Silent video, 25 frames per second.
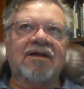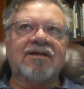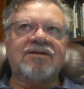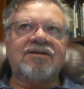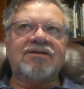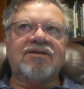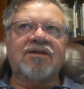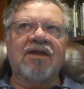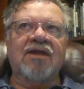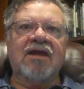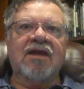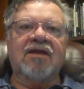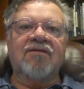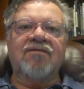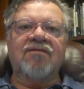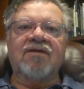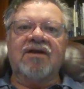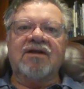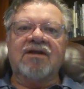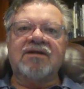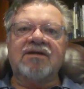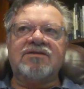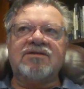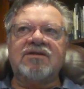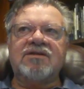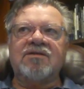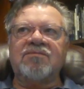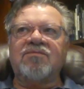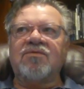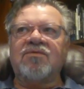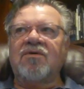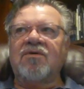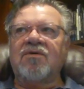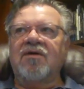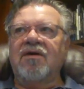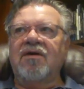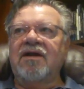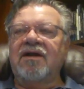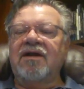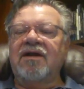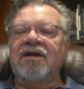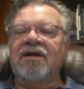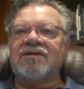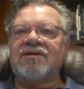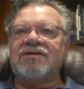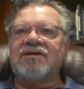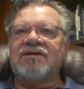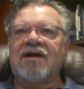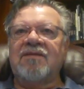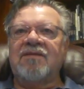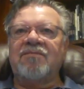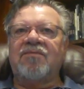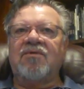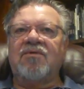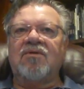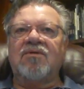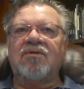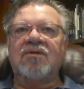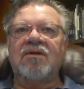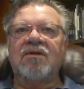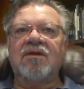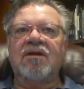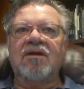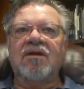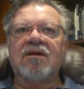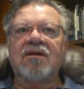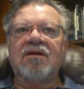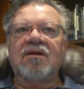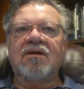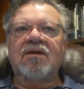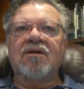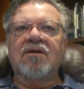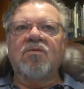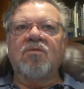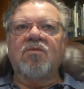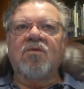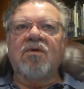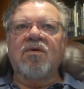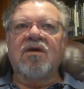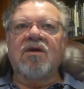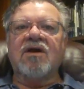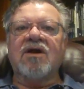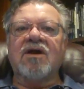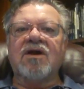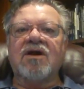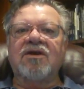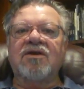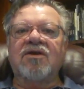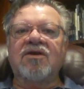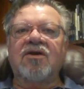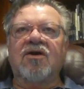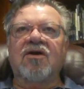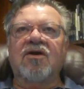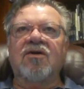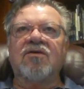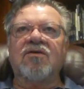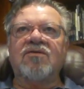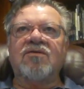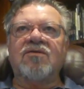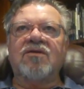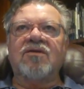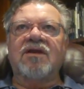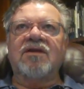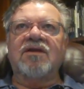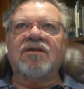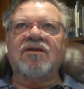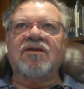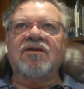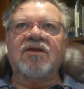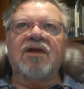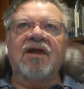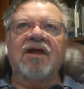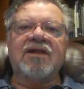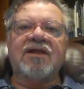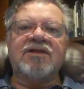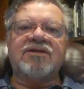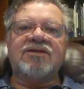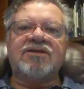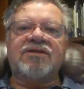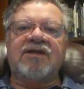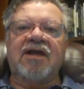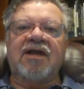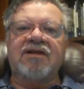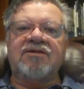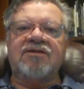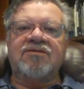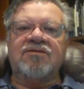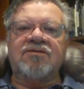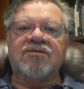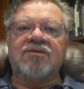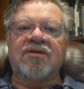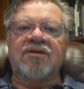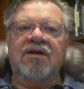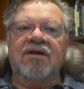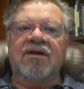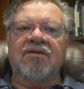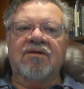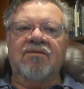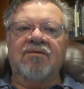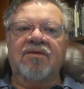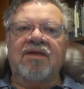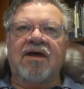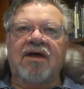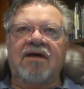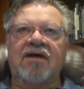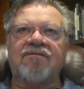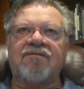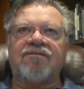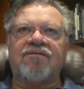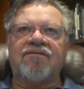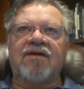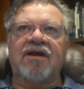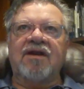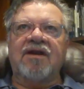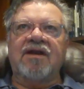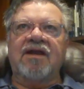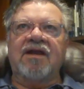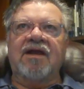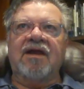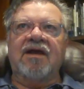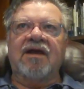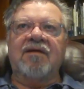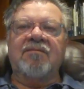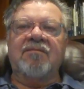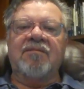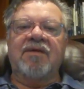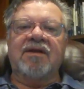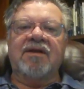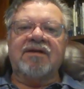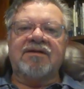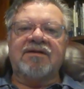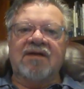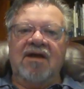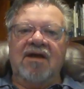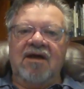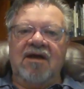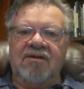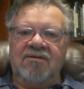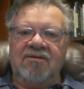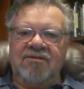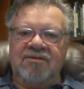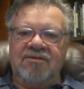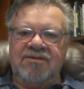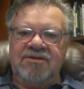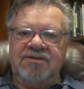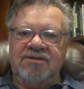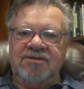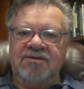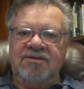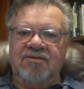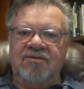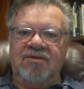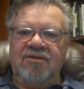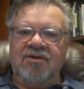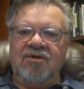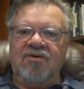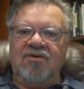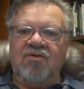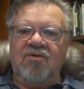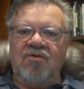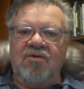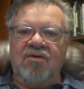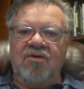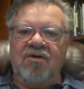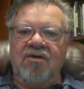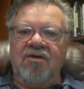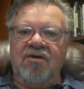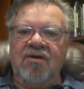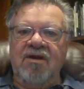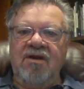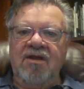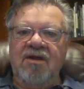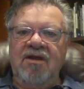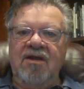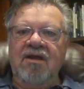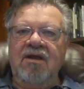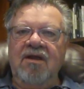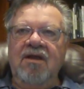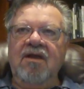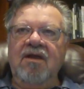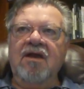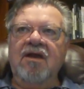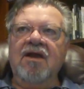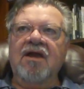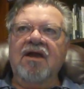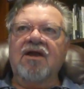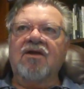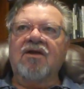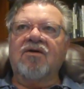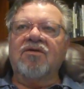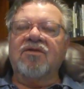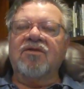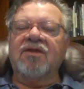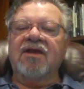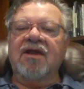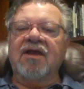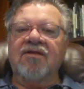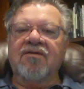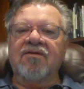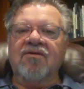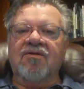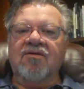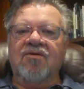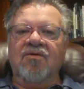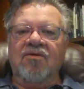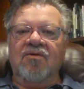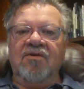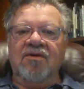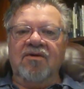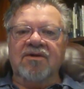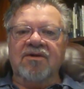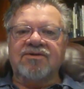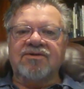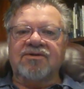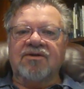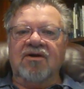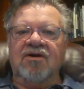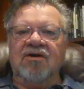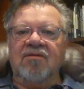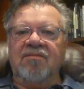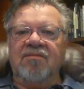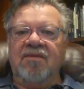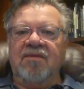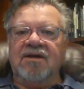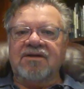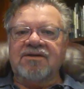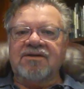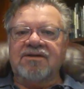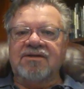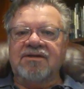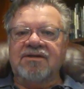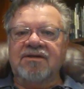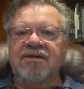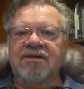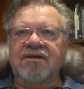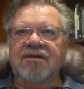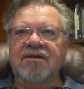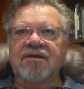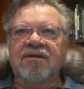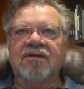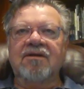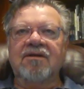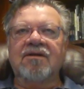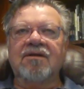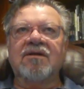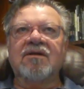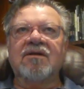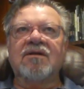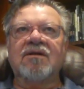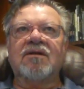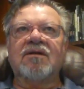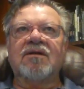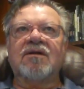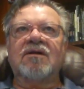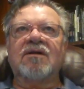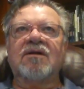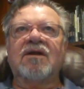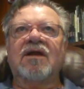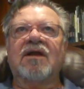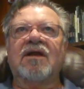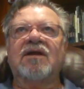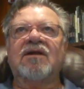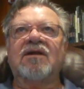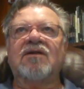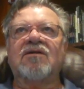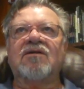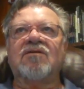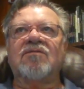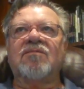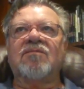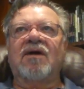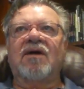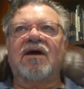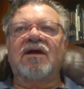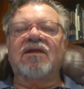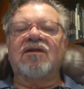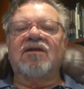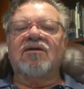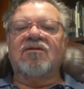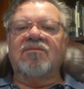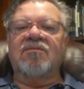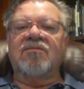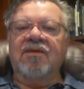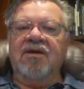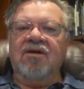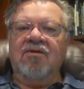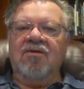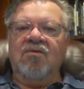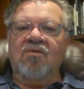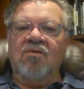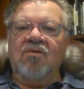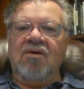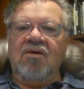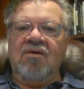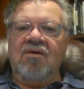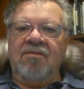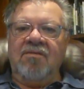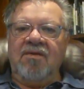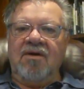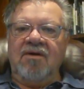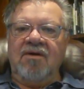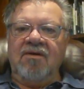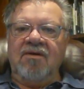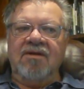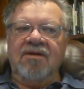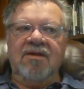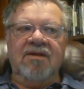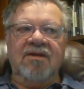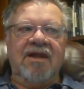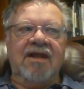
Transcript: Let's think of a contemporary example. Where can you go in the United States without finding a McDonald's on the corner? And on the other corner, a Starbucks. And nearby, there will be a Walmart.